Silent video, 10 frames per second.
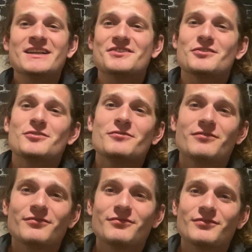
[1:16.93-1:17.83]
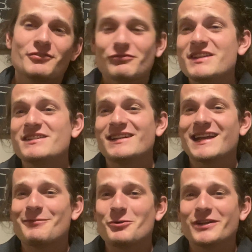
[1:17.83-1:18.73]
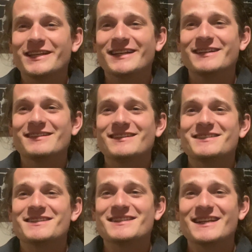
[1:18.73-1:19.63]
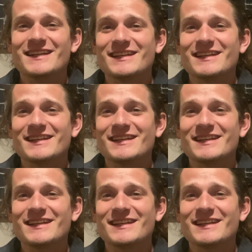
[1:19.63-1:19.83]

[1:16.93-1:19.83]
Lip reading: So the reasoning I want to get into this is